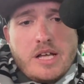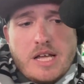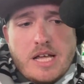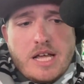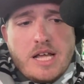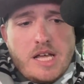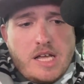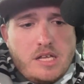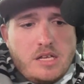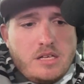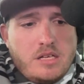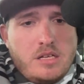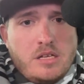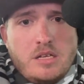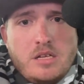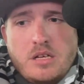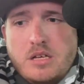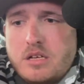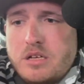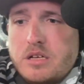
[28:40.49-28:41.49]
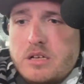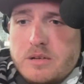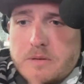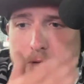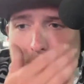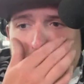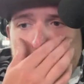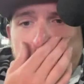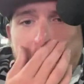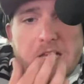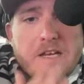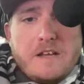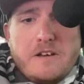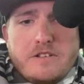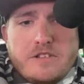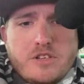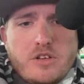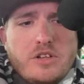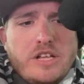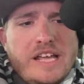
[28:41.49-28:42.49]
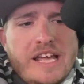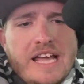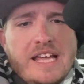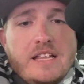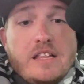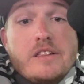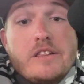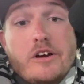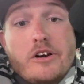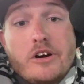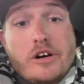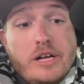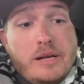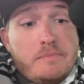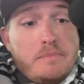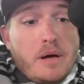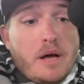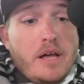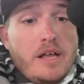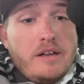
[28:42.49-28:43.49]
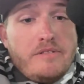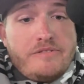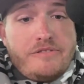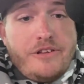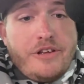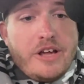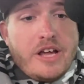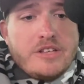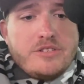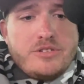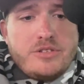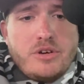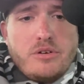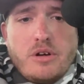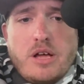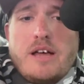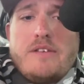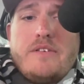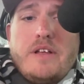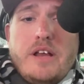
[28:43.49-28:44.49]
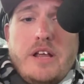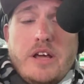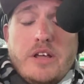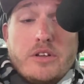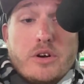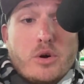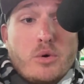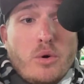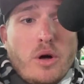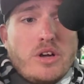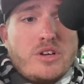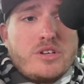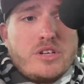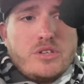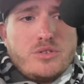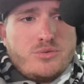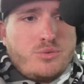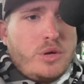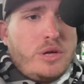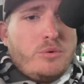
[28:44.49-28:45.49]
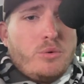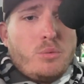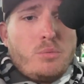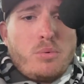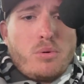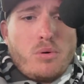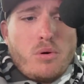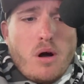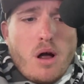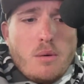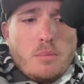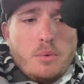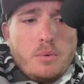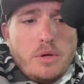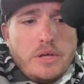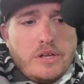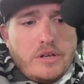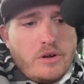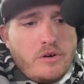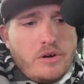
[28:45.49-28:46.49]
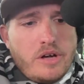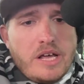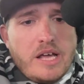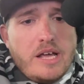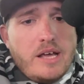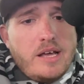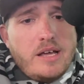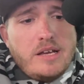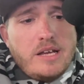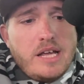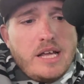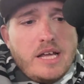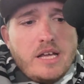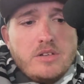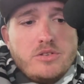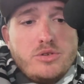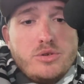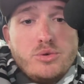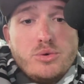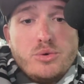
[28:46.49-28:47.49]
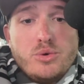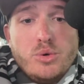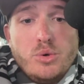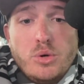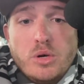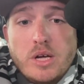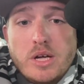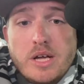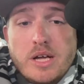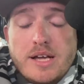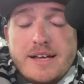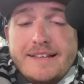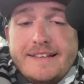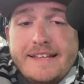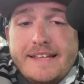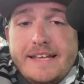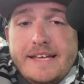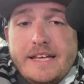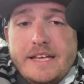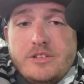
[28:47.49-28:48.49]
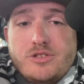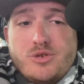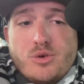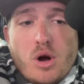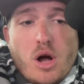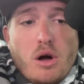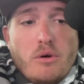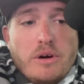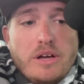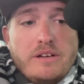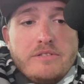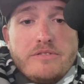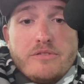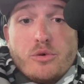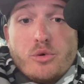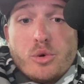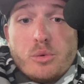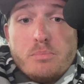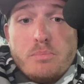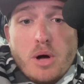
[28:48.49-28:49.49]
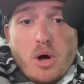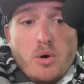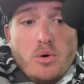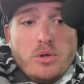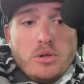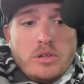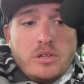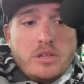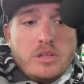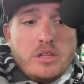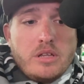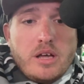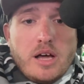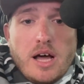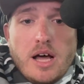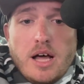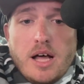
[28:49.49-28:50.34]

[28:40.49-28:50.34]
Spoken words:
And I know it's only 8:30, but if you guys don't have any other questions, we will probably go ahead and do the drawing for both